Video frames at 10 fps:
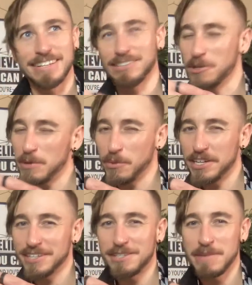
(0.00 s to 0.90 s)
a little bit
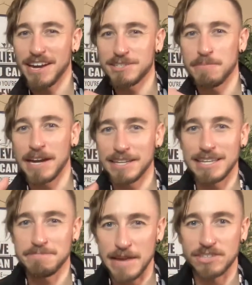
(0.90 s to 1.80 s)
weird, to be honest, by
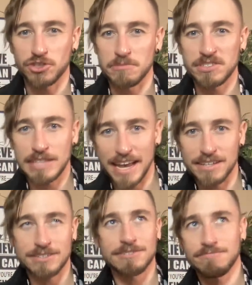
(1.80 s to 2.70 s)
like mainstream
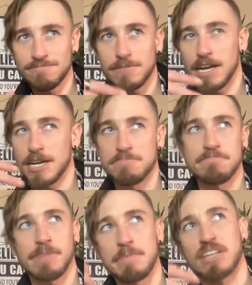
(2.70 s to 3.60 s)
status,
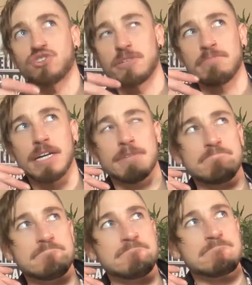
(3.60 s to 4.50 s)
by mainstream
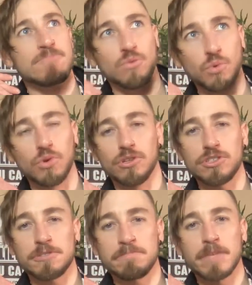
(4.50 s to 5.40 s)

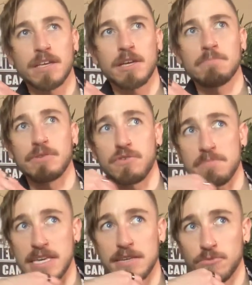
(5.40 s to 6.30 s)
rules. But for
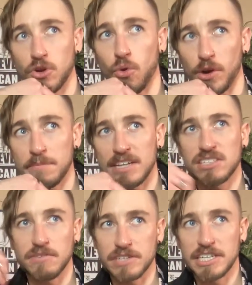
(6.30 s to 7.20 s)
me, recording
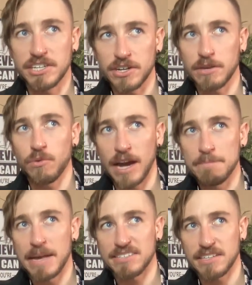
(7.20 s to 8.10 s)
myself and hearing when
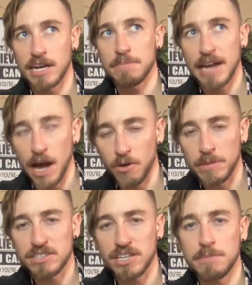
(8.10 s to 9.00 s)
I'm messing up and how I'm
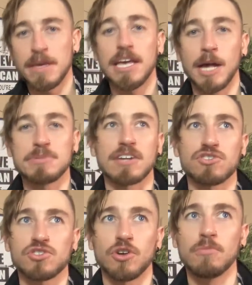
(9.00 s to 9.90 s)
messing up helps out
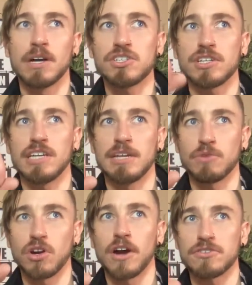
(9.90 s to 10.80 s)
so much in
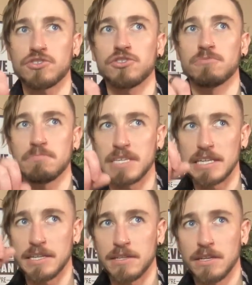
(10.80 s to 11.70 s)
regards to
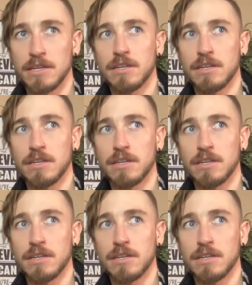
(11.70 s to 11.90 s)
me